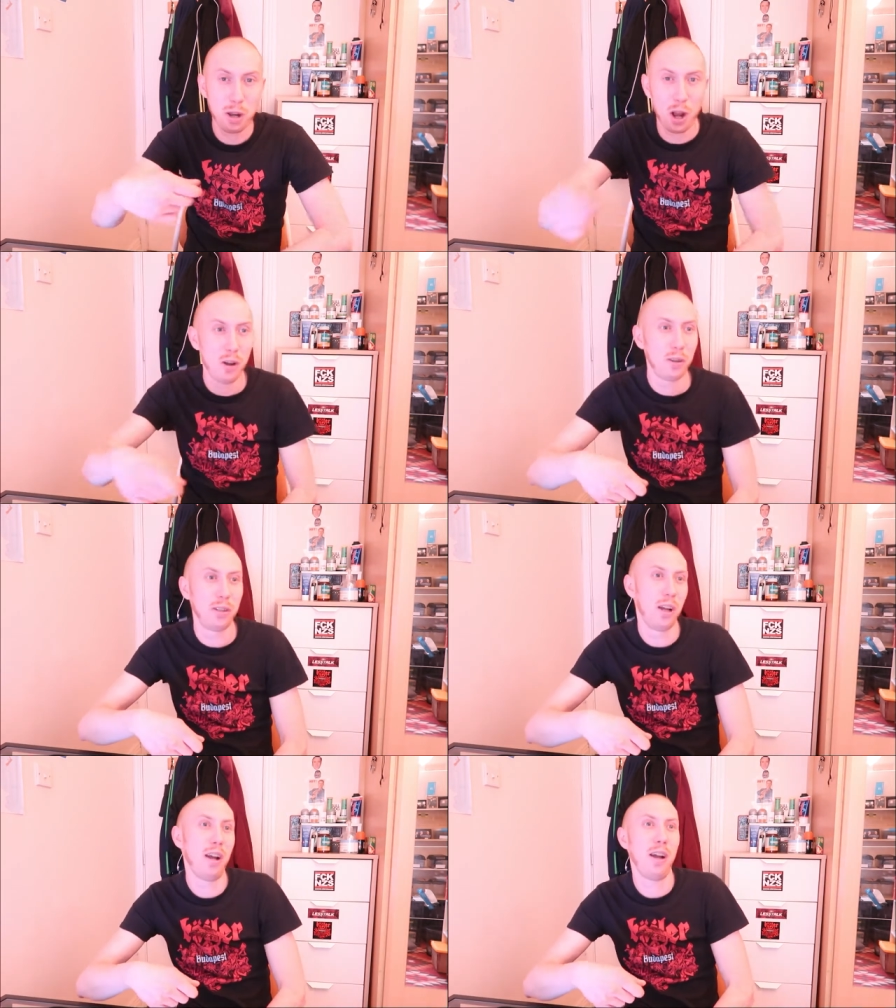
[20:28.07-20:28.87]
you know,
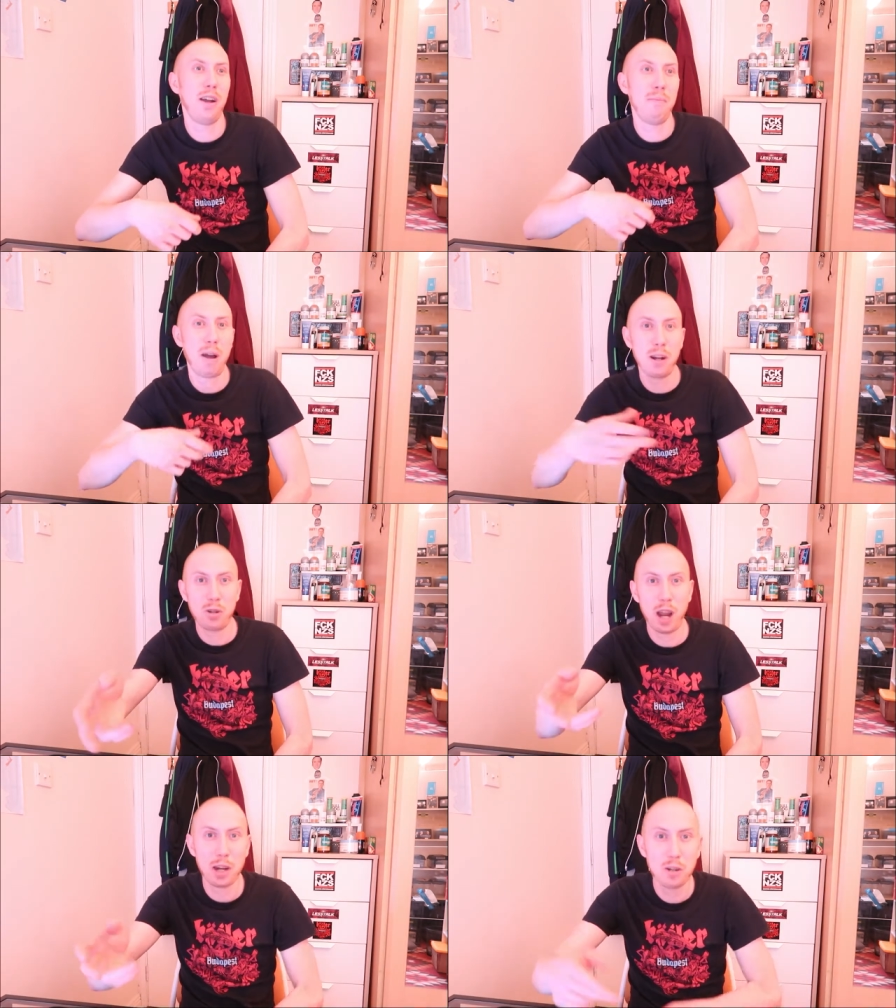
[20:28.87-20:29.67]
the money
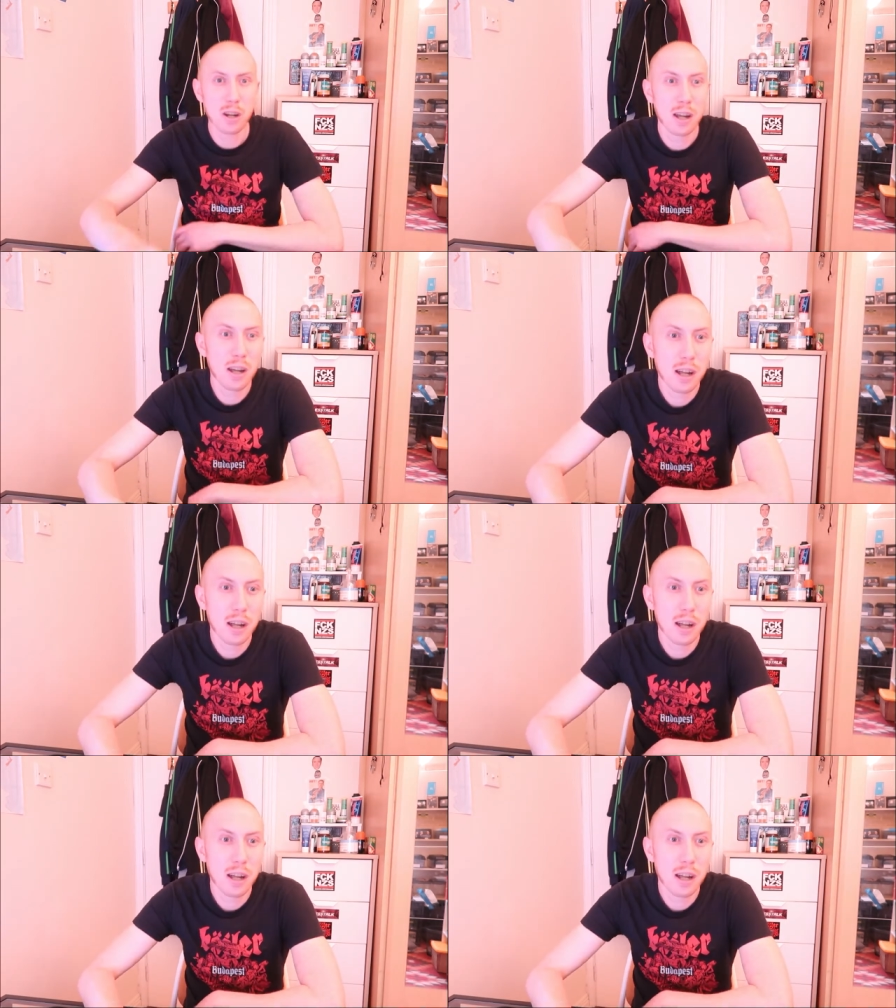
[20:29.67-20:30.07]
change